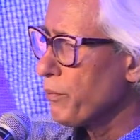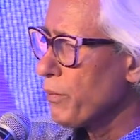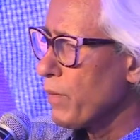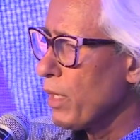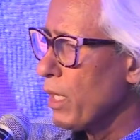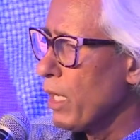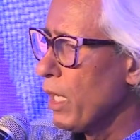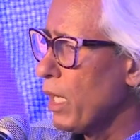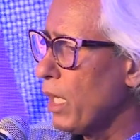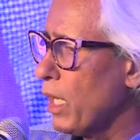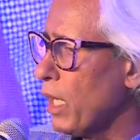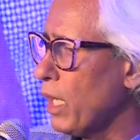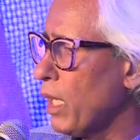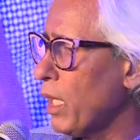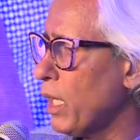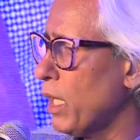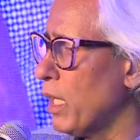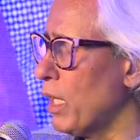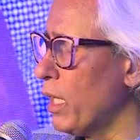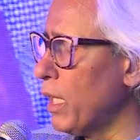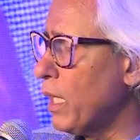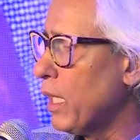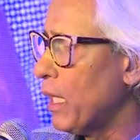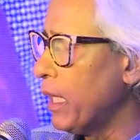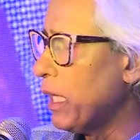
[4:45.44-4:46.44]

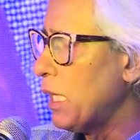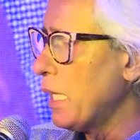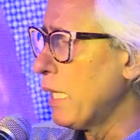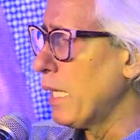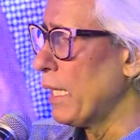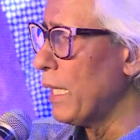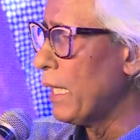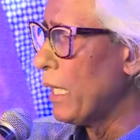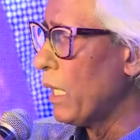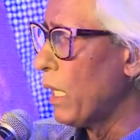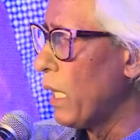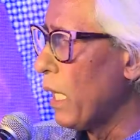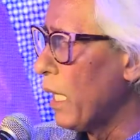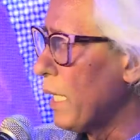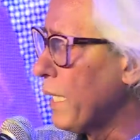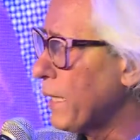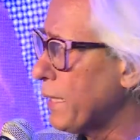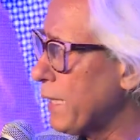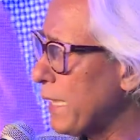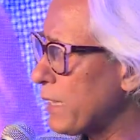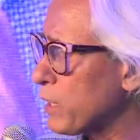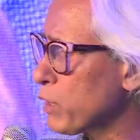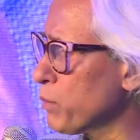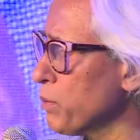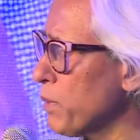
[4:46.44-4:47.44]
It
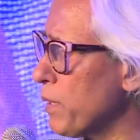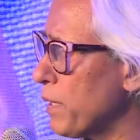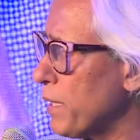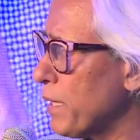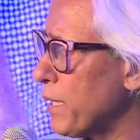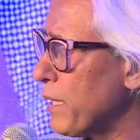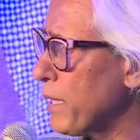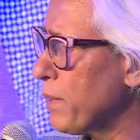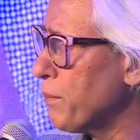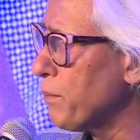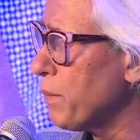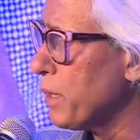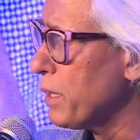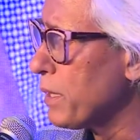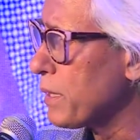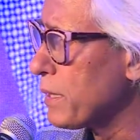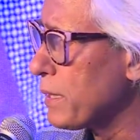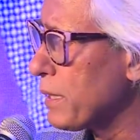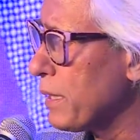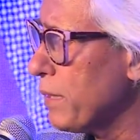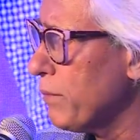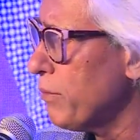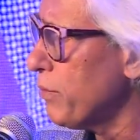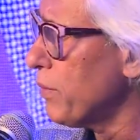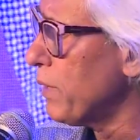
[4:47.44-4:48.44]
has to be
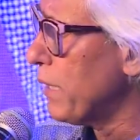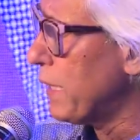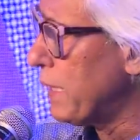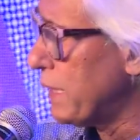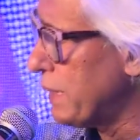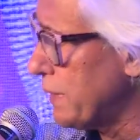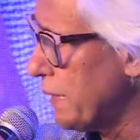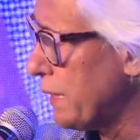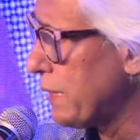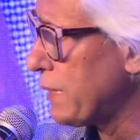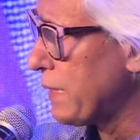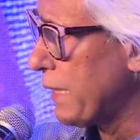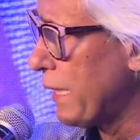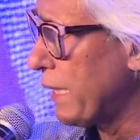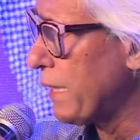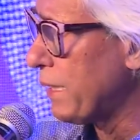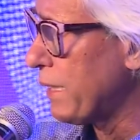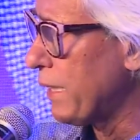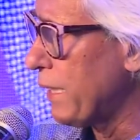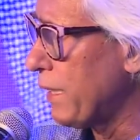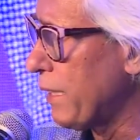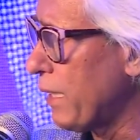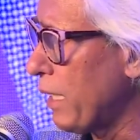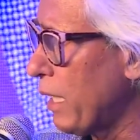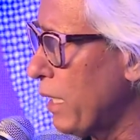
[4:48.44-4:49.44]
immersive, easier said
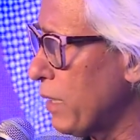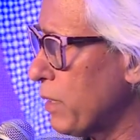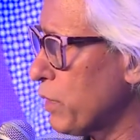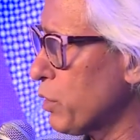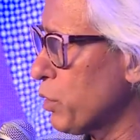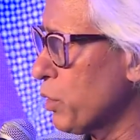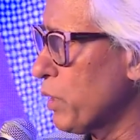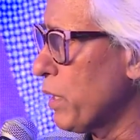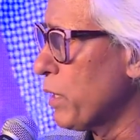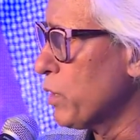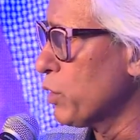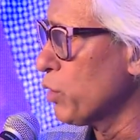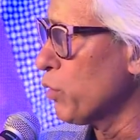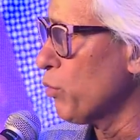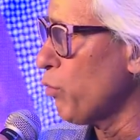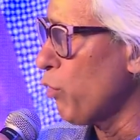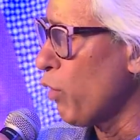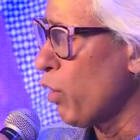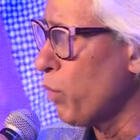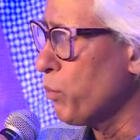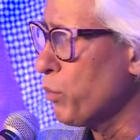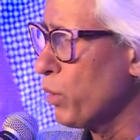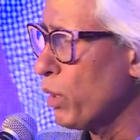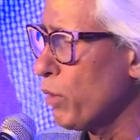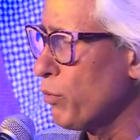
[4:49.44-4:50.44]
than done. So there is no
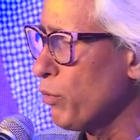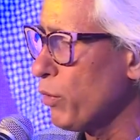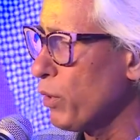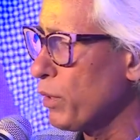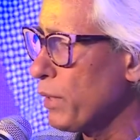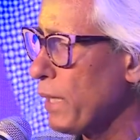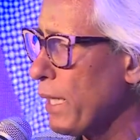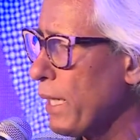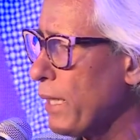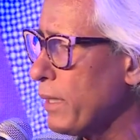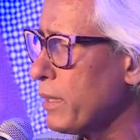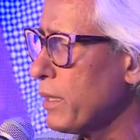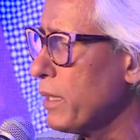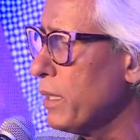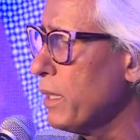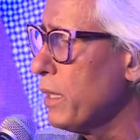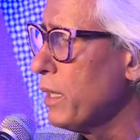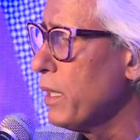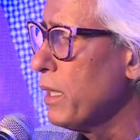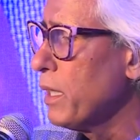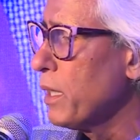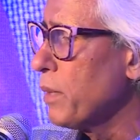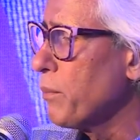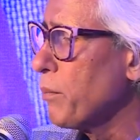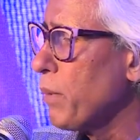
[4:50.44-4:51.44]
formula for that.
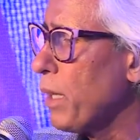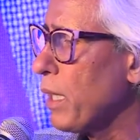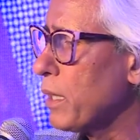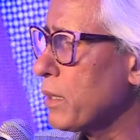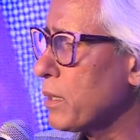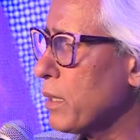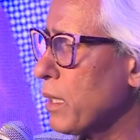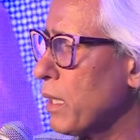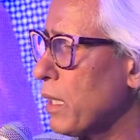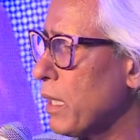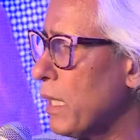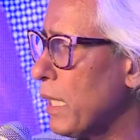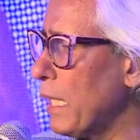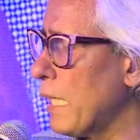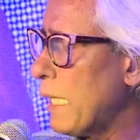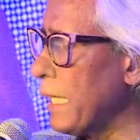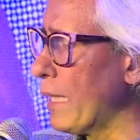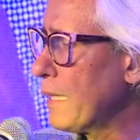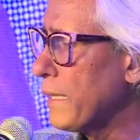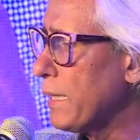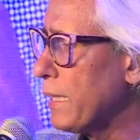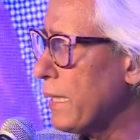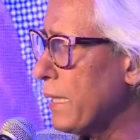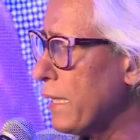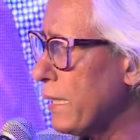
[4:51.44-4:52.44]
But
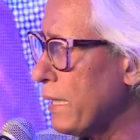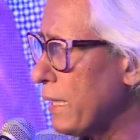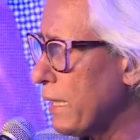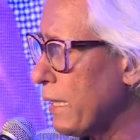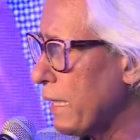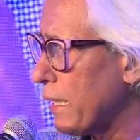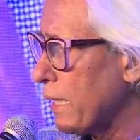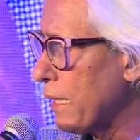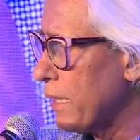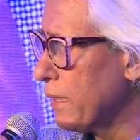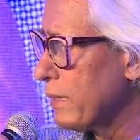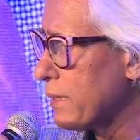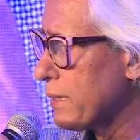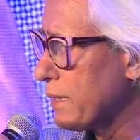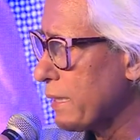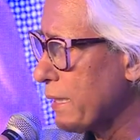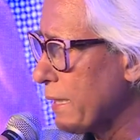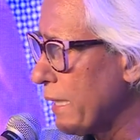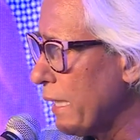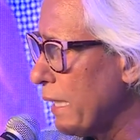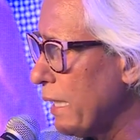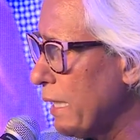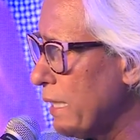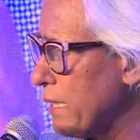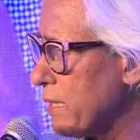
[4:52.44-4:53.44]
the
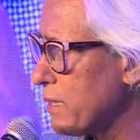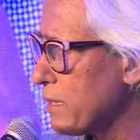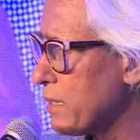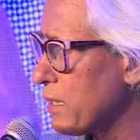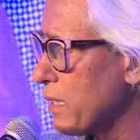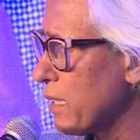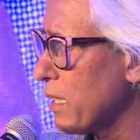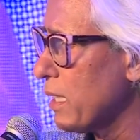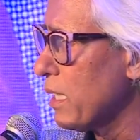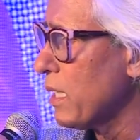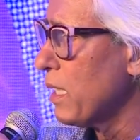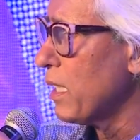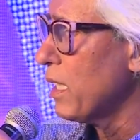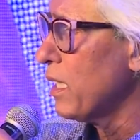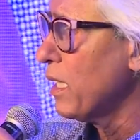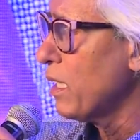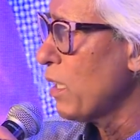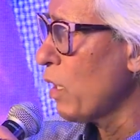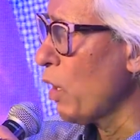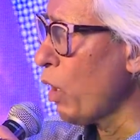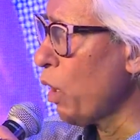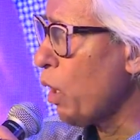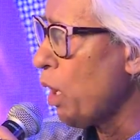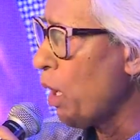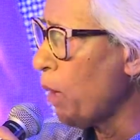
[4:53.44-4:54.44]
skill is
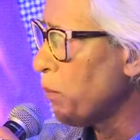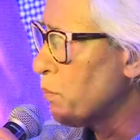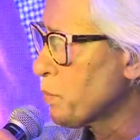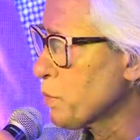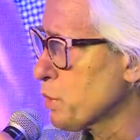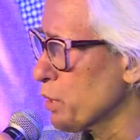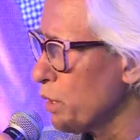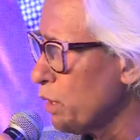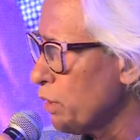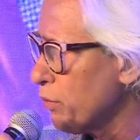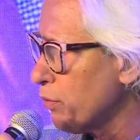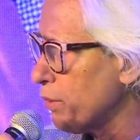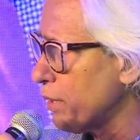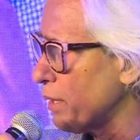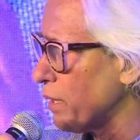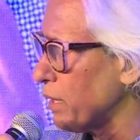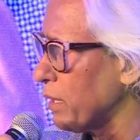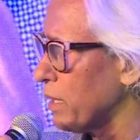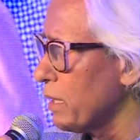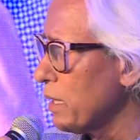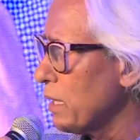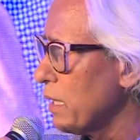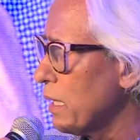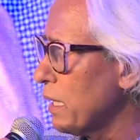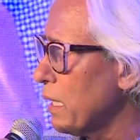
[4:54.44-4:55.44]

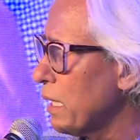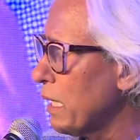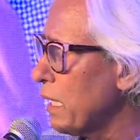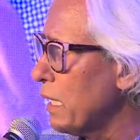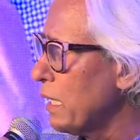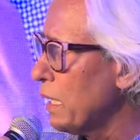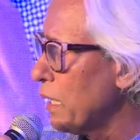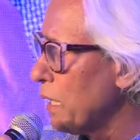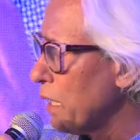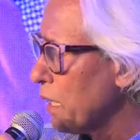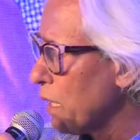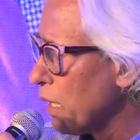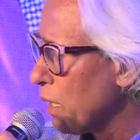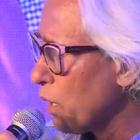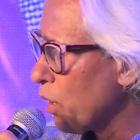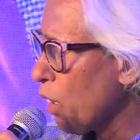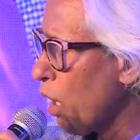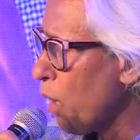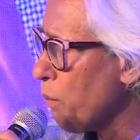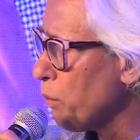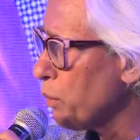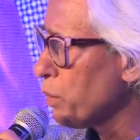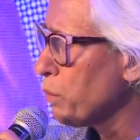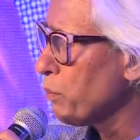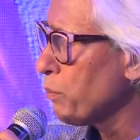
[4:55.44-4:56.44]
observing
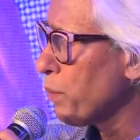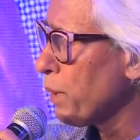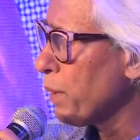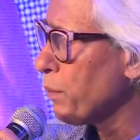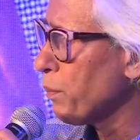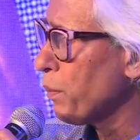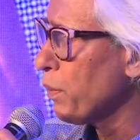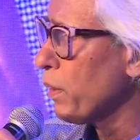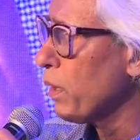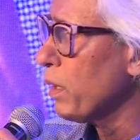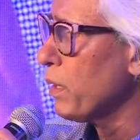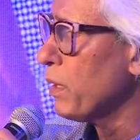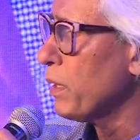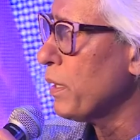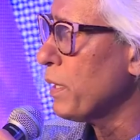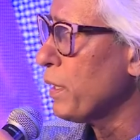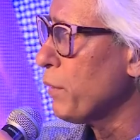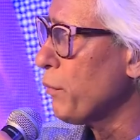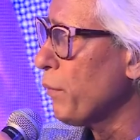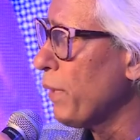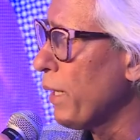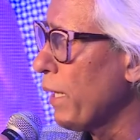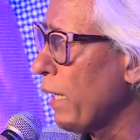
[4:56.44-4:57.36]
common people, the way